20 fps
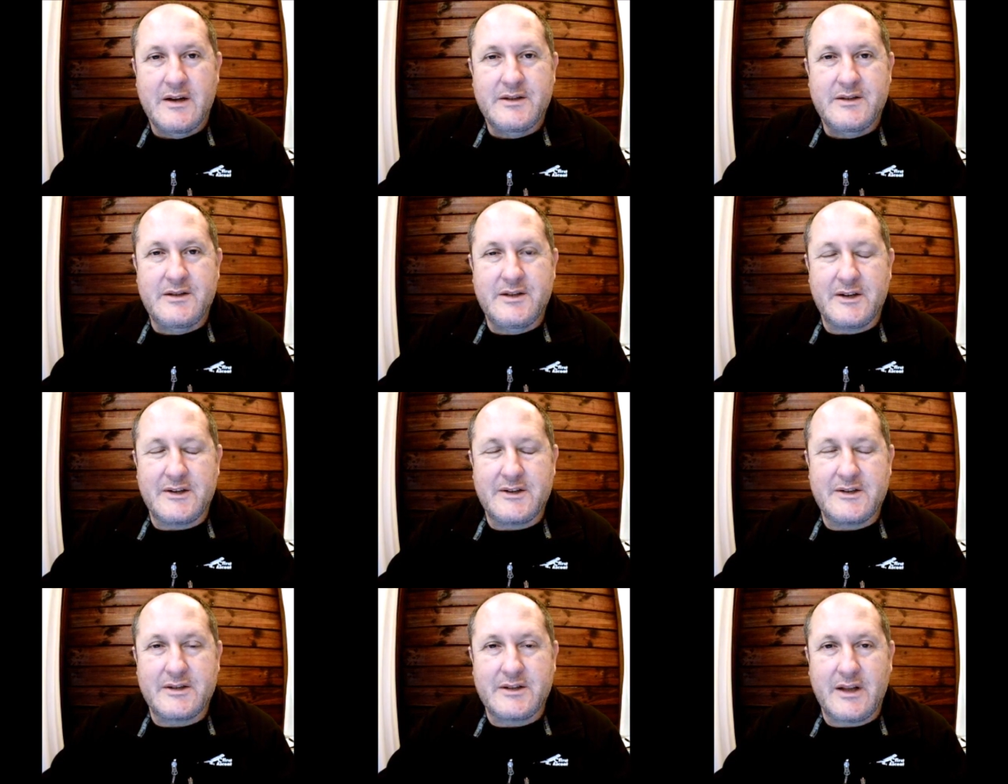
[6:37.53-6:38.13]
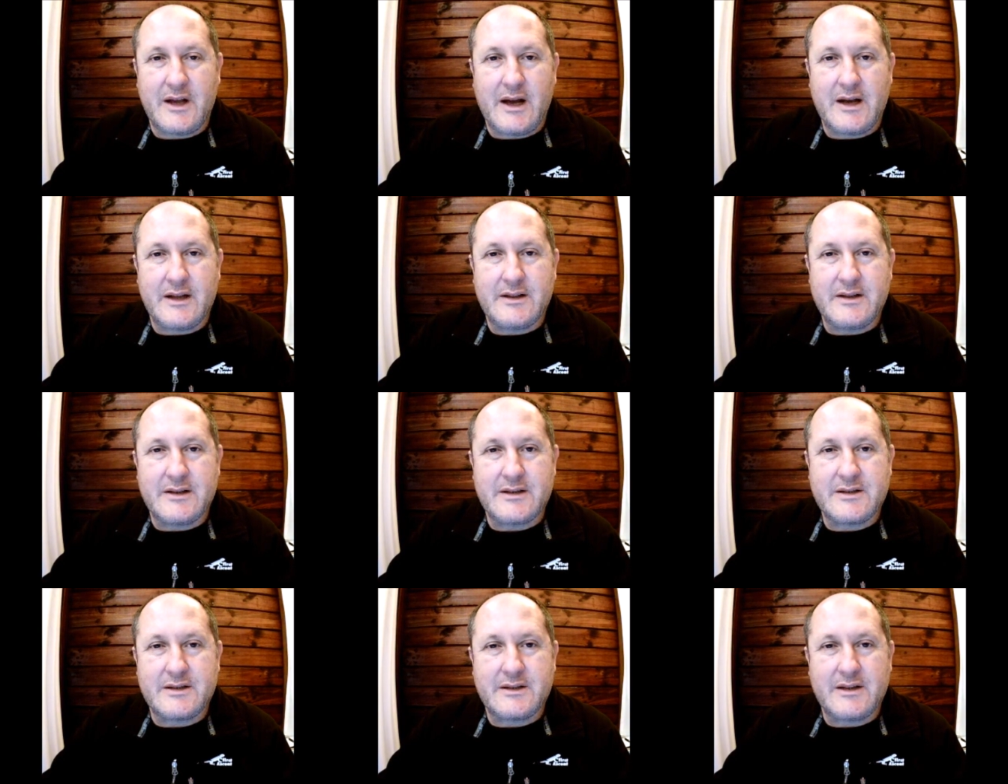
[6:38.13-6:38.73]
just
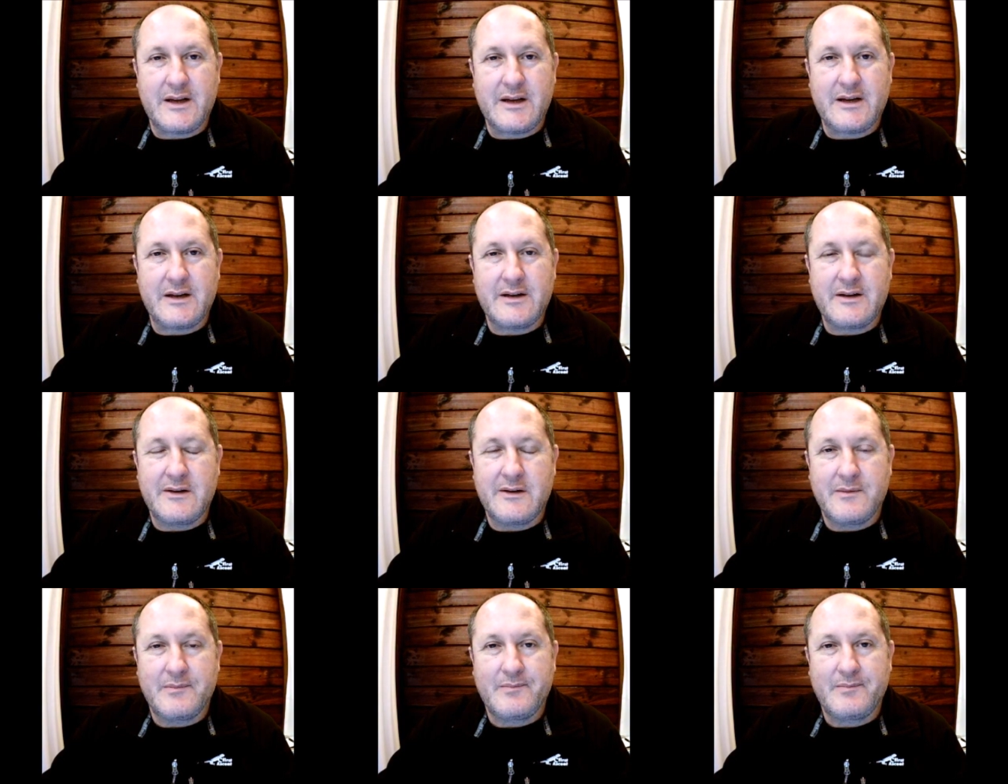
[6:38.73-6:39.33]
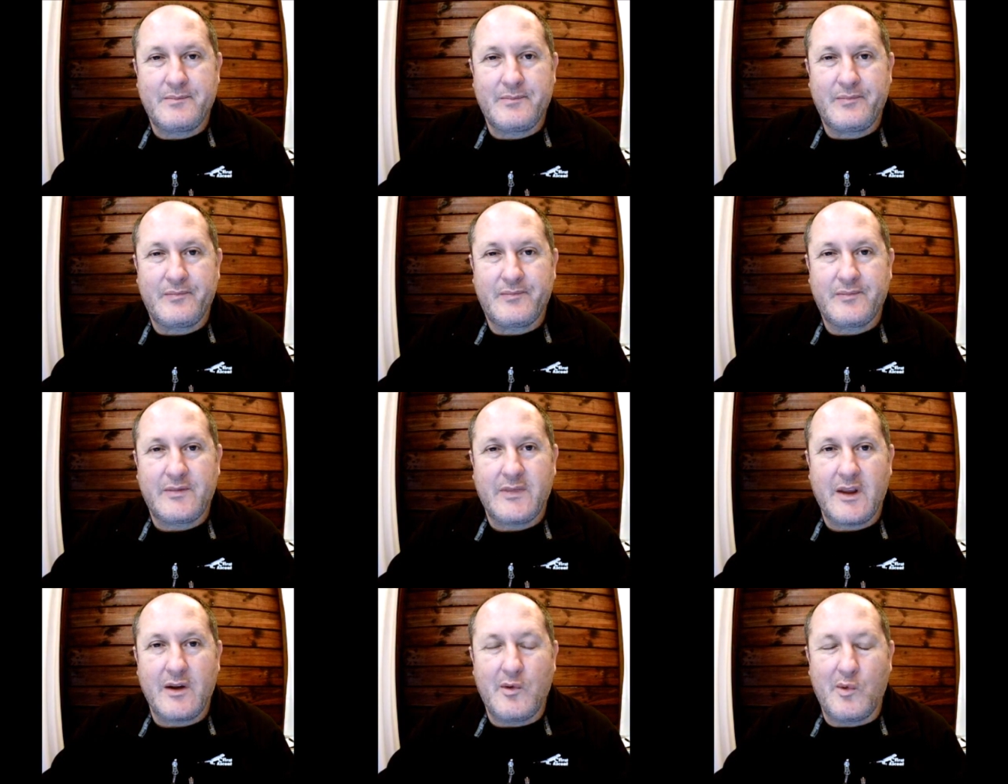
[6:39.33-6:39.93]
understand
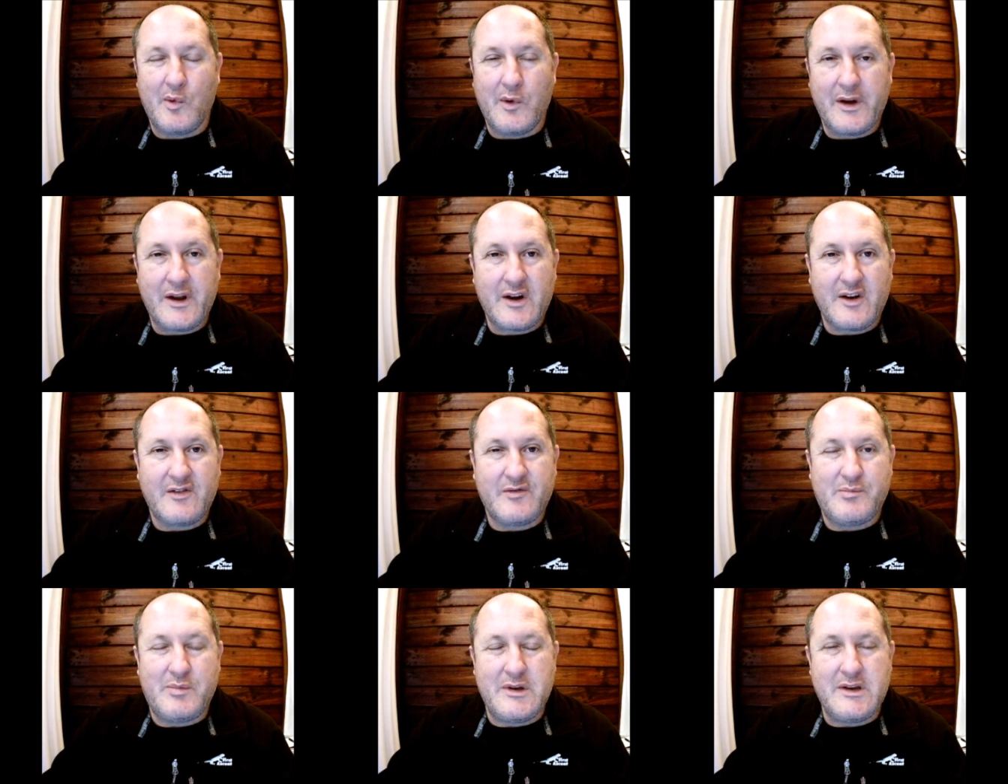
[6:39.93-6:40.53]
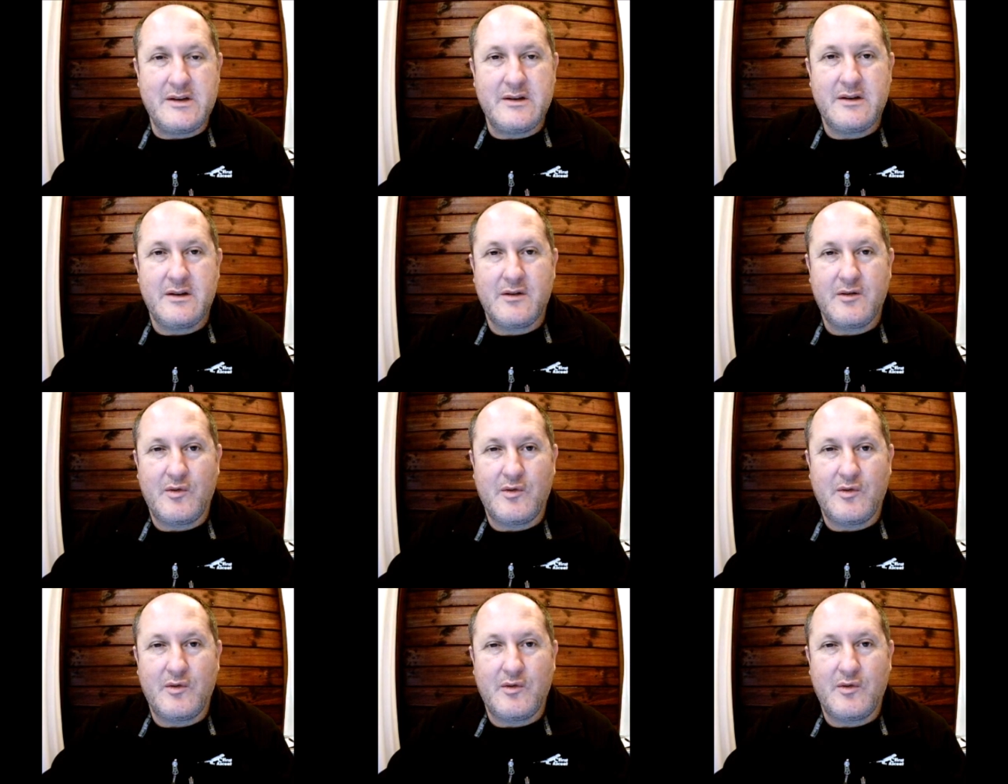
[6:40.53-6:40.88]
where I've been,